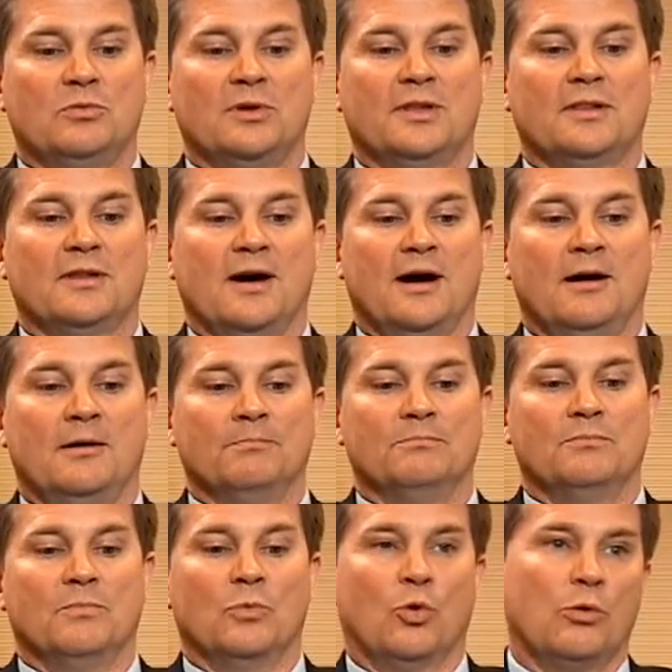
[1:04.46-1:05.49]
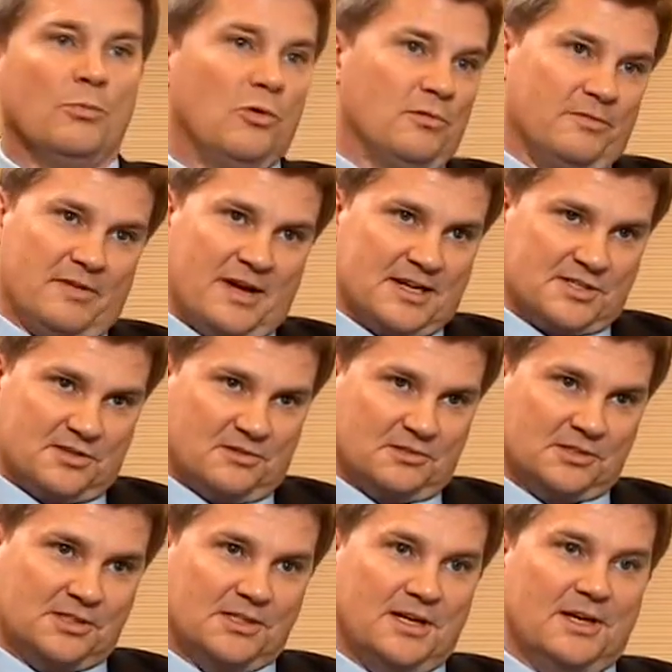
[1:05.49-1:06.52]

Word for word: with um, normal investors,